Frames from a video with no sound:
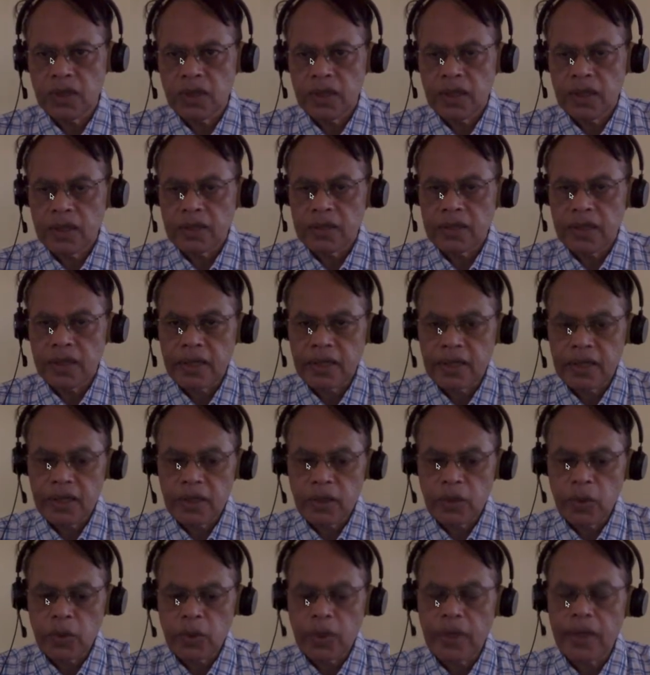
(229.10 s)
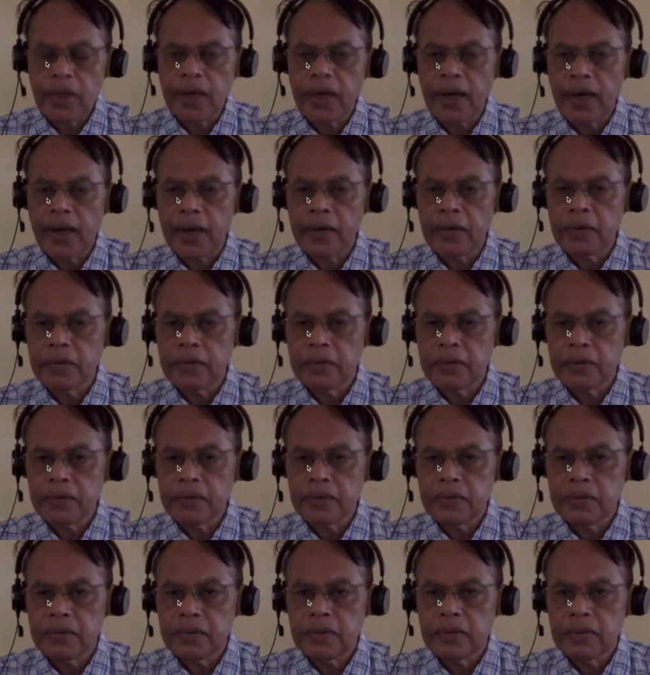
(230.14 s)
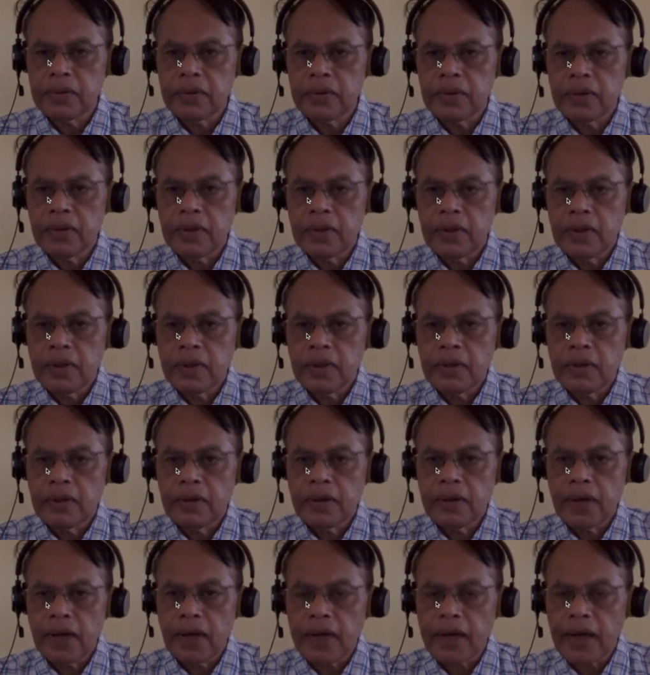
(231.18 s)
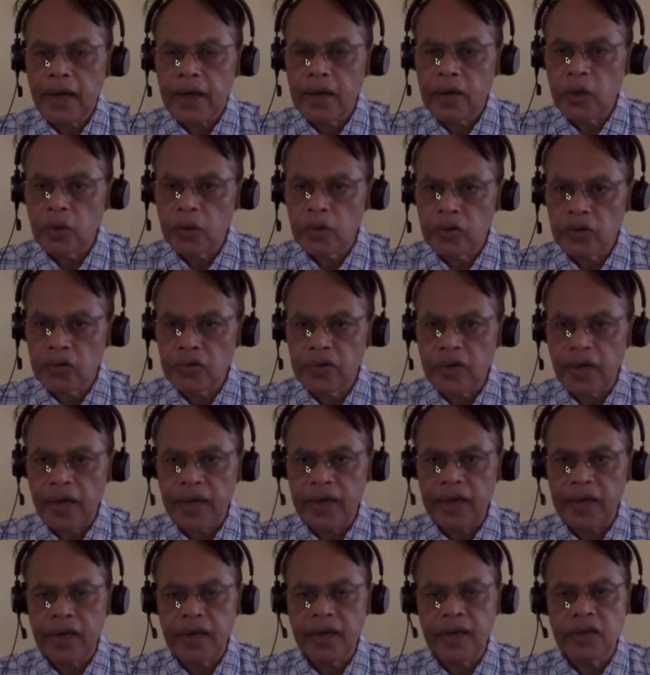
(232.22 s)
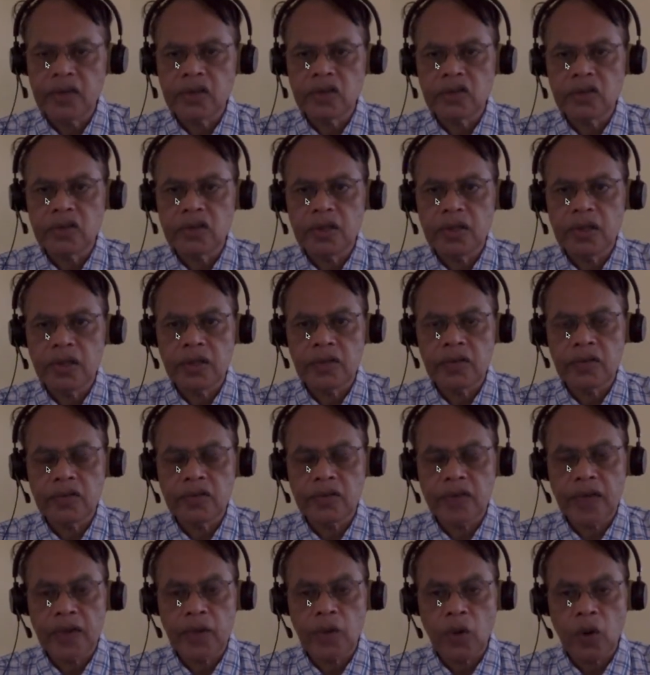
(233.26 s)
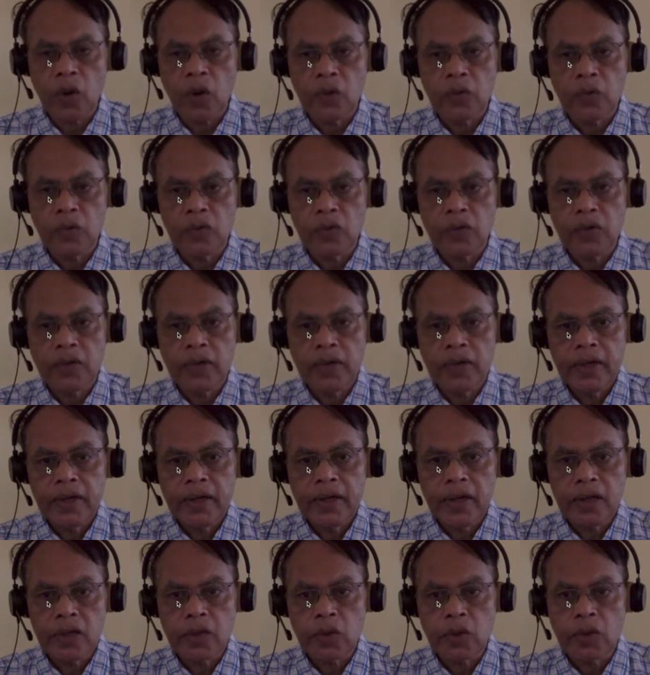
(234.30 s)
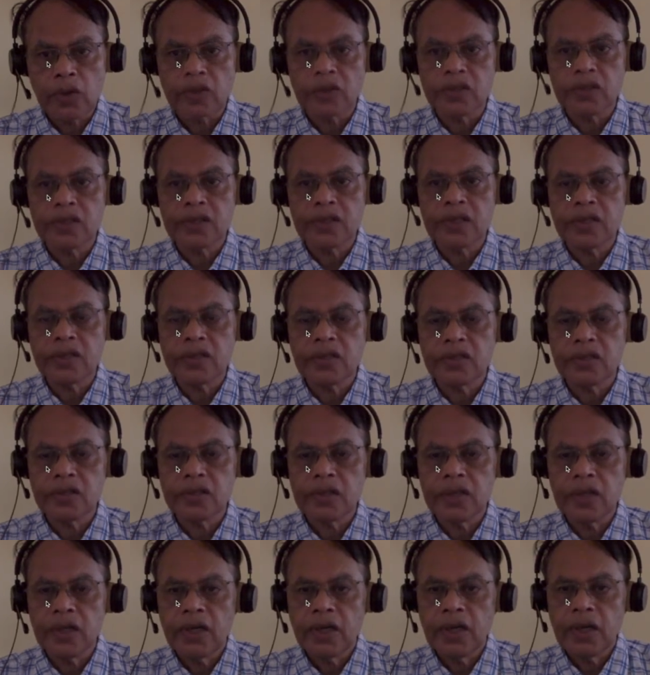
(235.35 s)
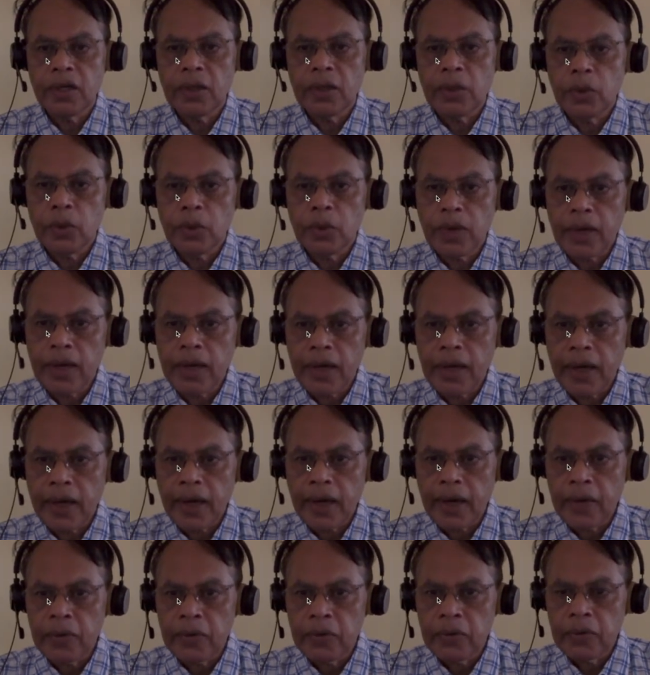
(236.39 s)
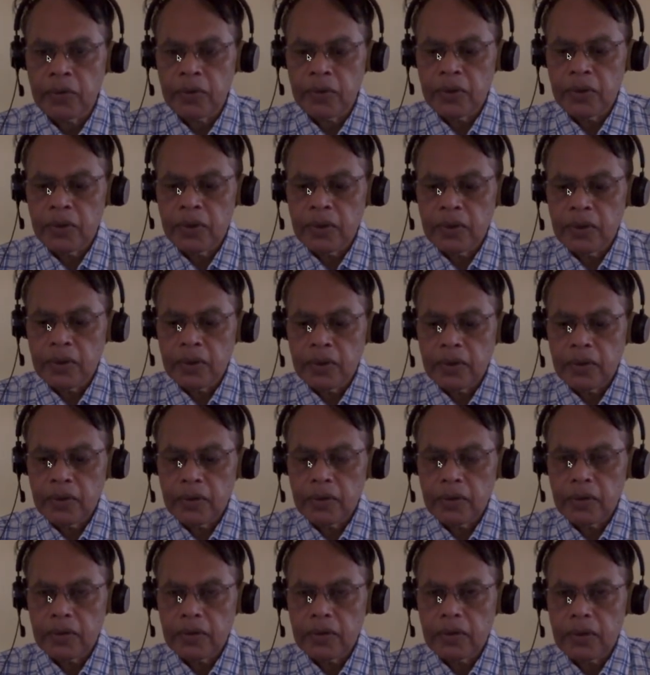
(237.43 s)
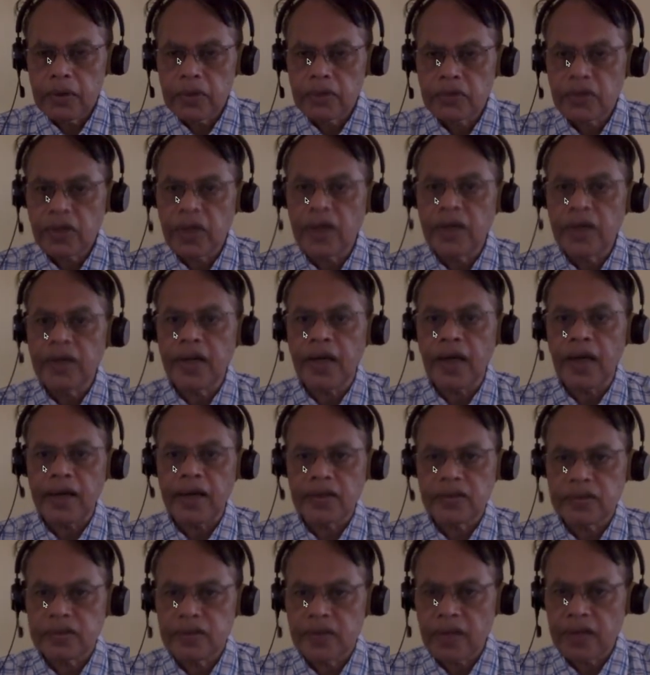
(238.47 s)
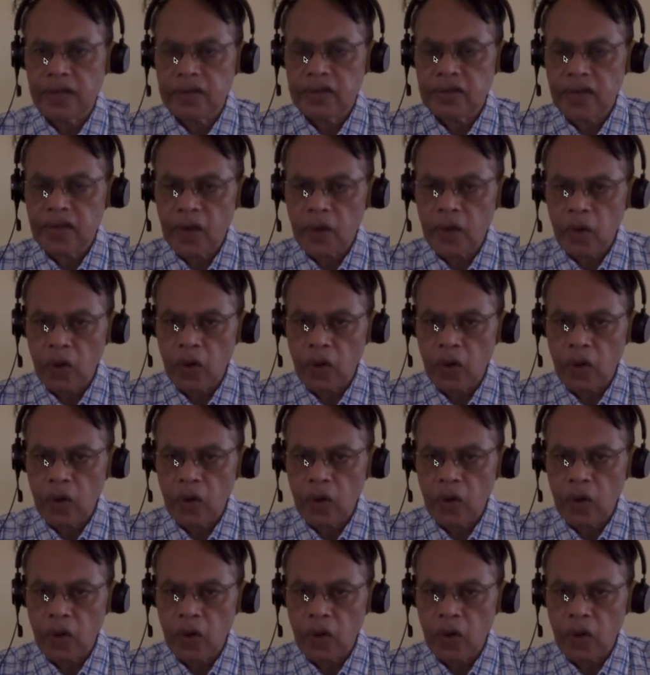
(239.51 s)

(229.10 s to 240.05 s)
Then you can have acanthosis nigricans is a sign of insulin resistance. You can have skin tags, a sign of